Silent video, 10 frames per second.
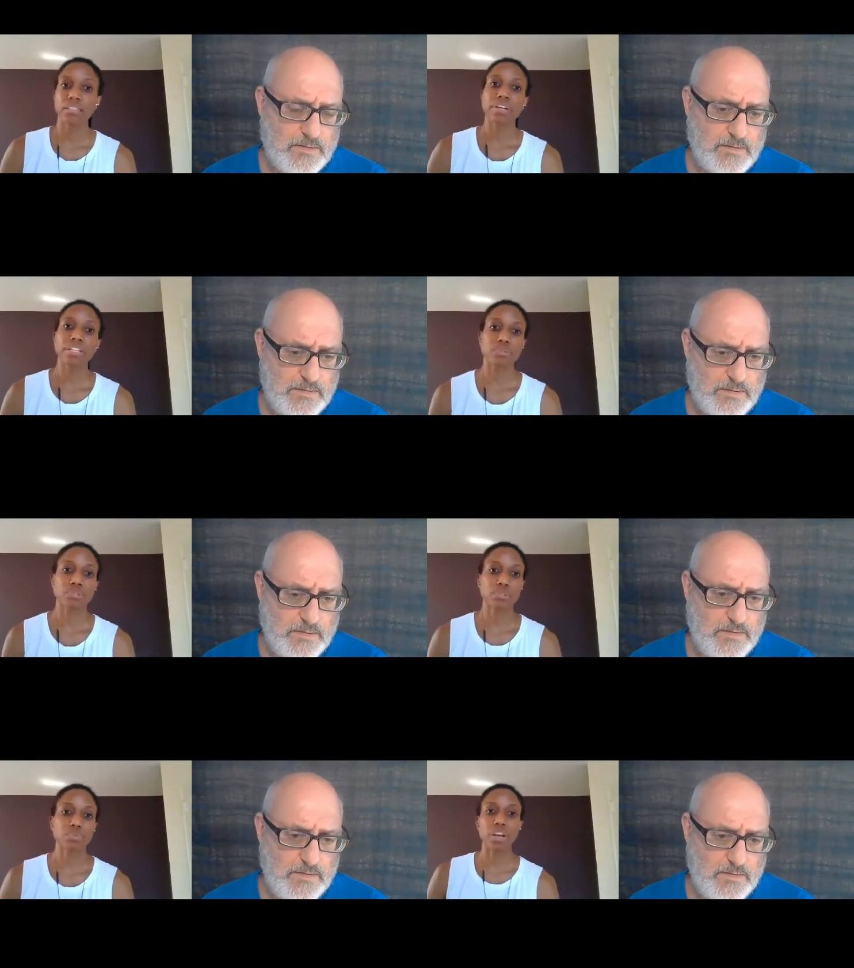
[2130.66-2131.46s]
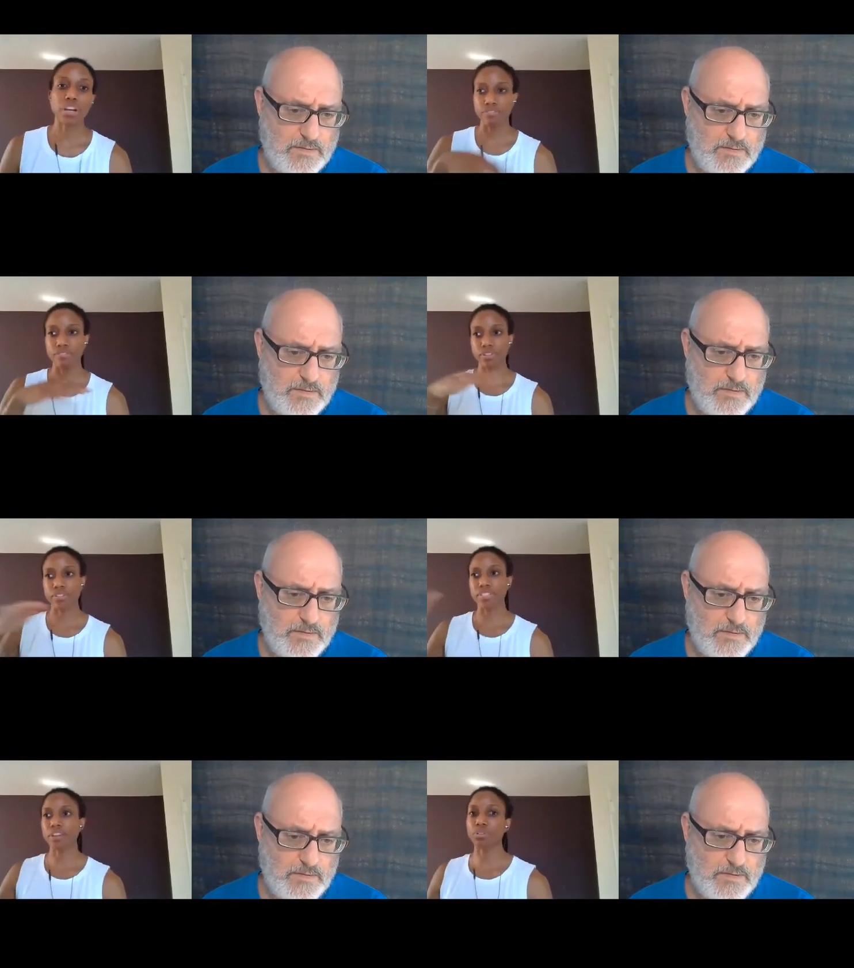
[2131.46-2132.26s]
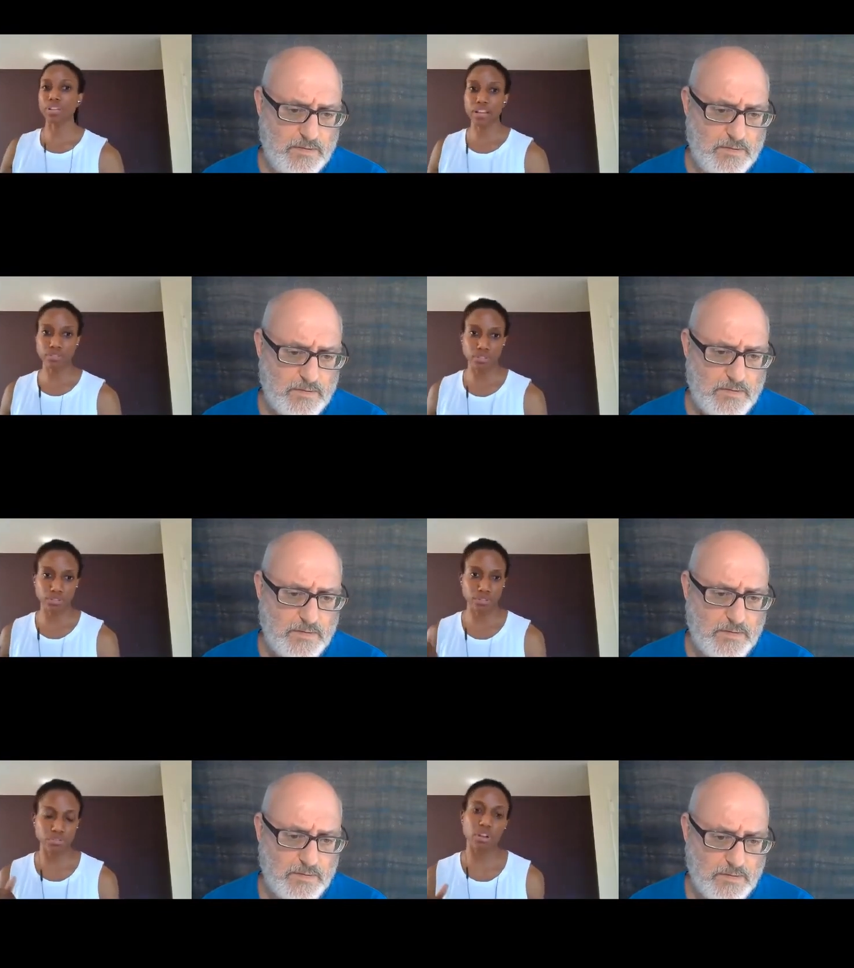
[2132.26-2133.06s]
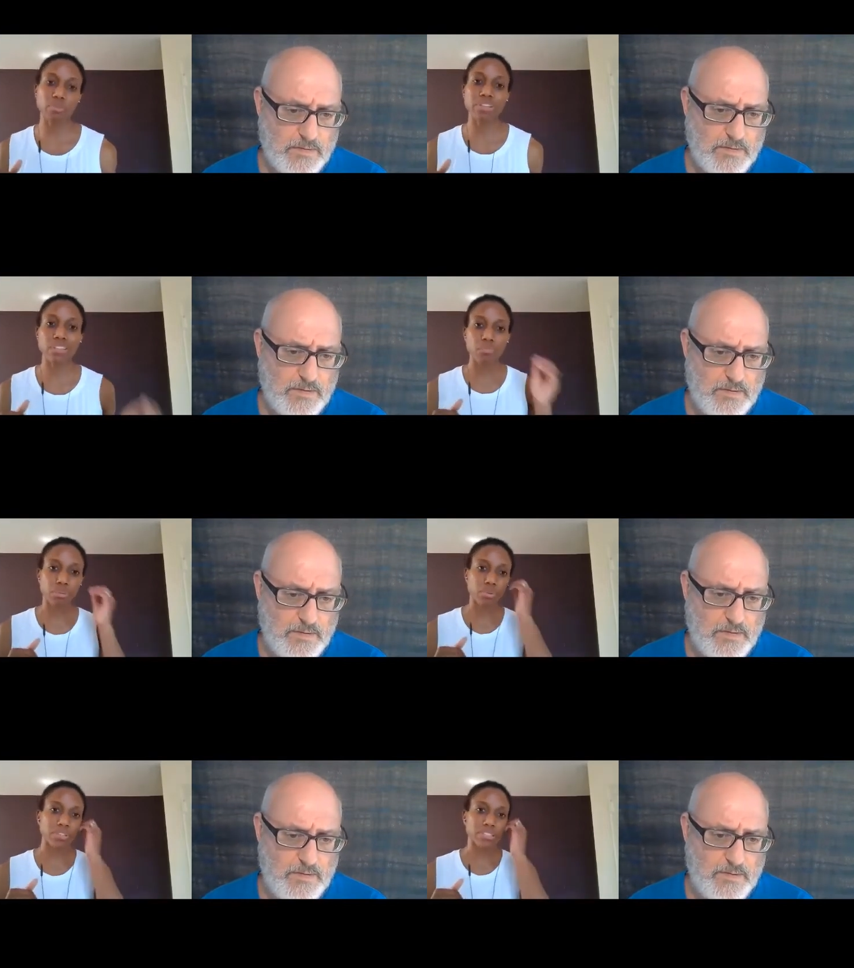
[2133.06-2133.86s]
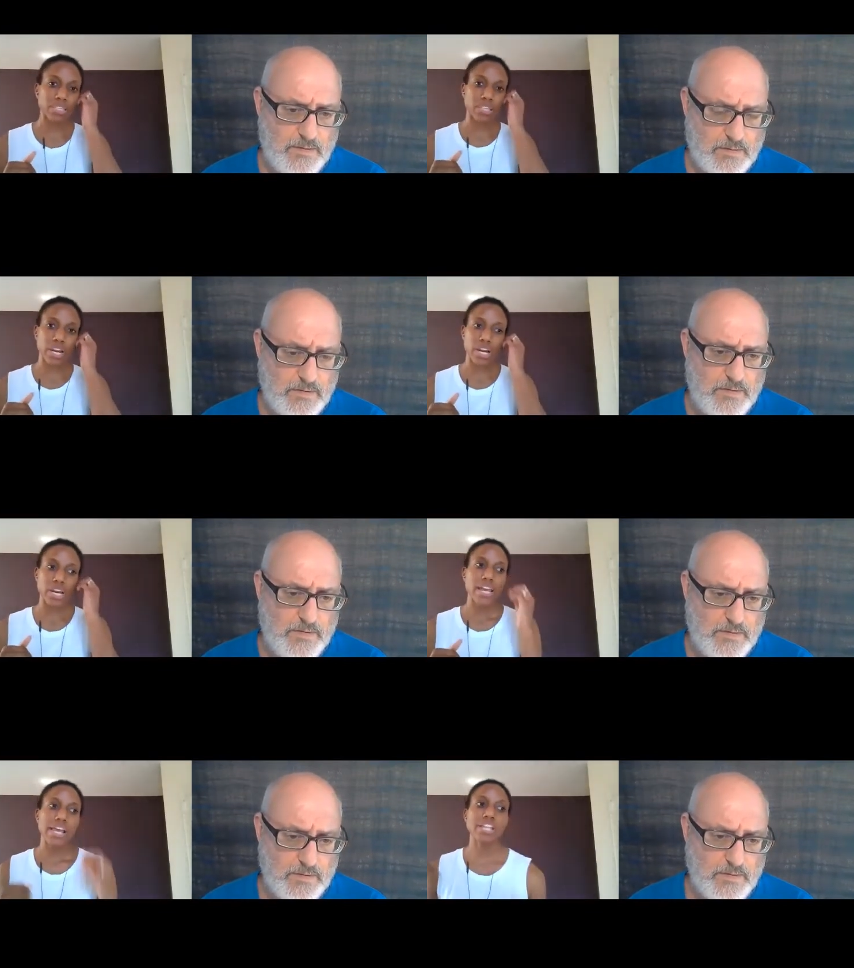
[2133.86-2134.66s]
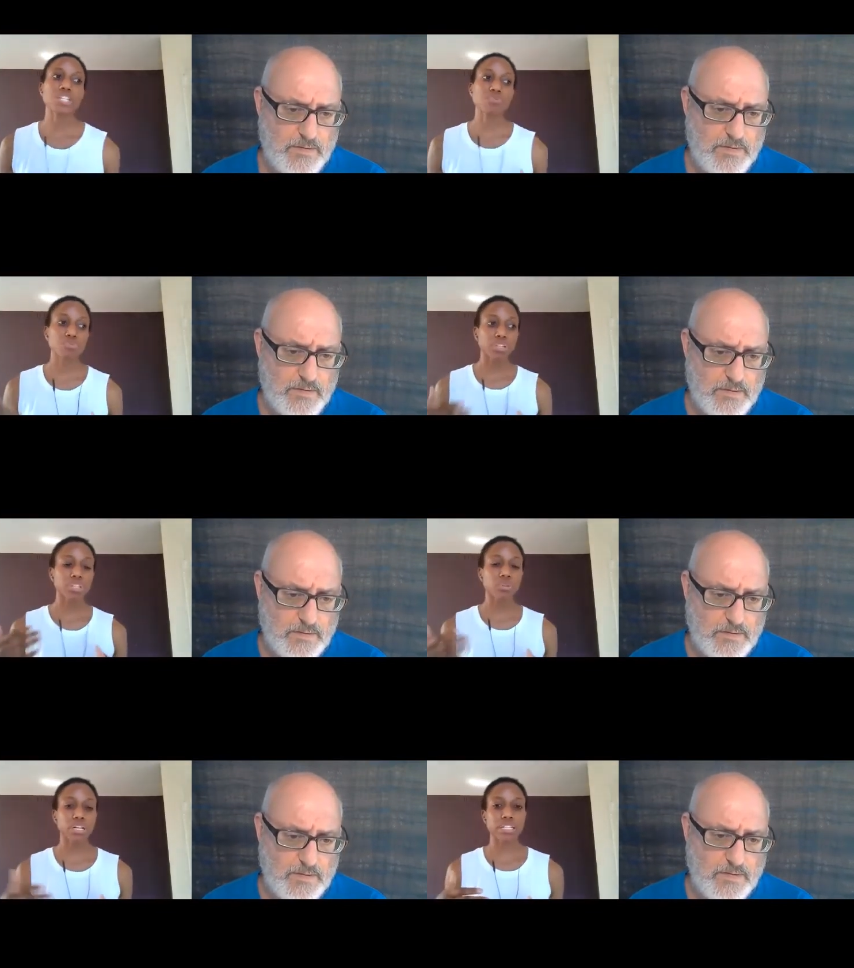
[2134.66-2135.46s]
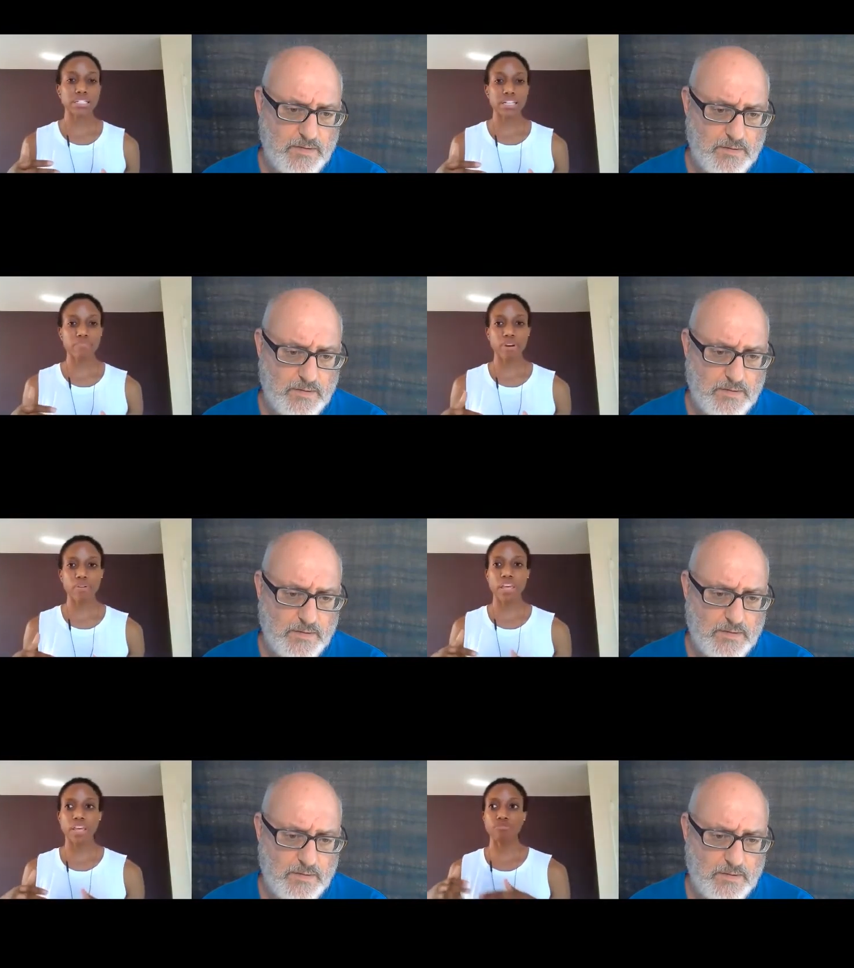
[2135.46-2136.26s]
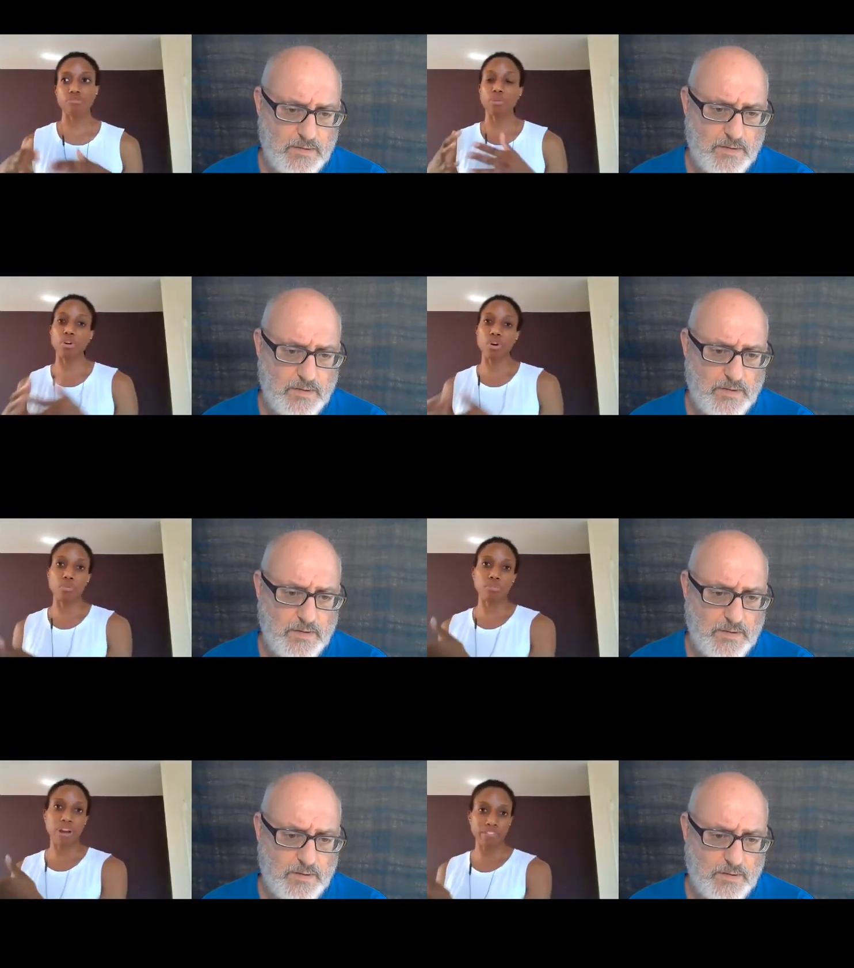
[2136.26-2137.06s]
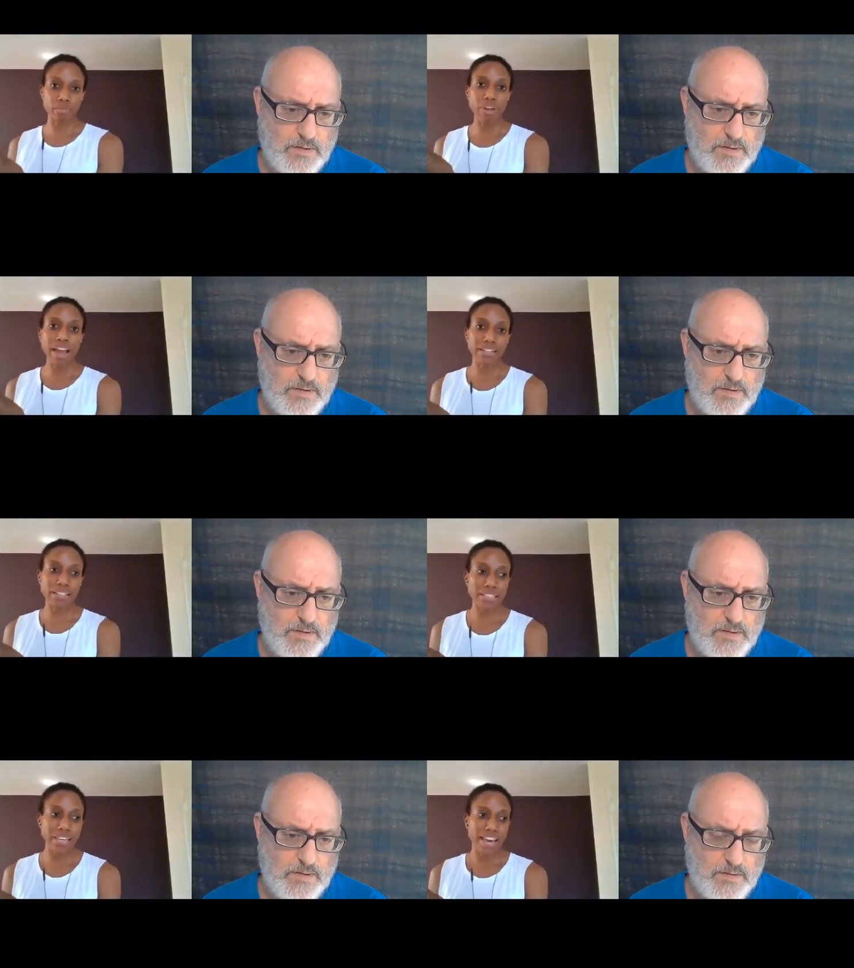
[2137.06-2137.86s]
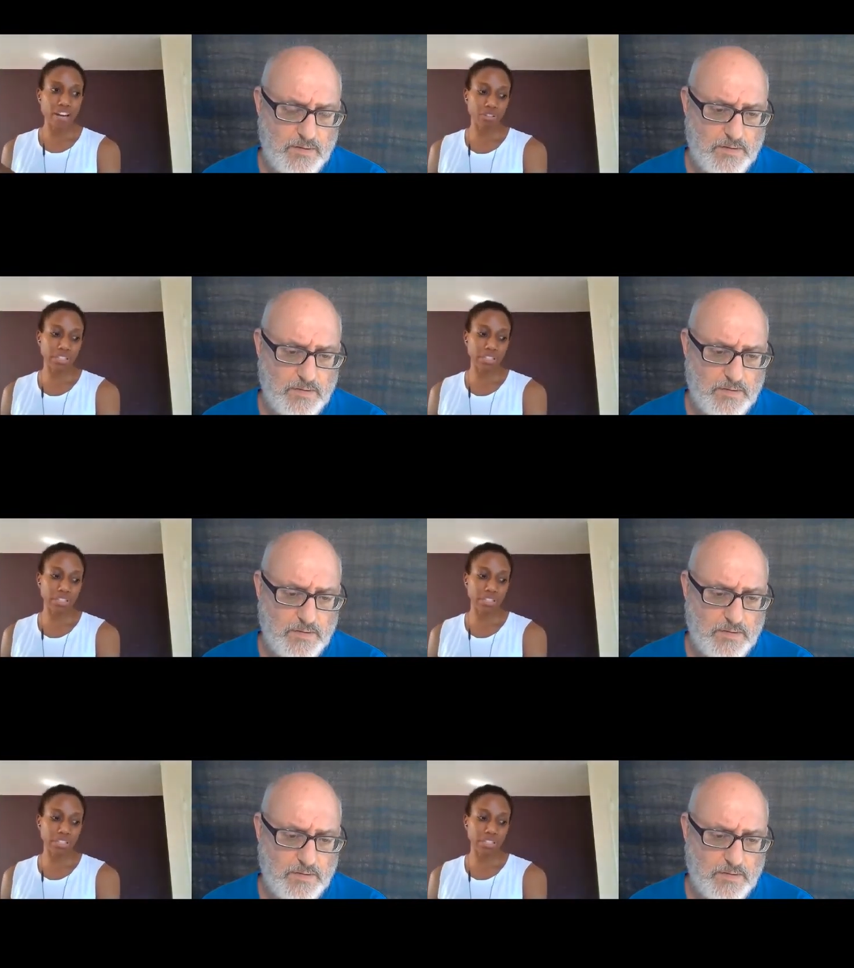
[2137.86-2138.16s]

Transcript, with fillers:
Speaker 1: right? So she's one of several counselors or therapists that people could see there. And she really wanted to step out and form her own private practice and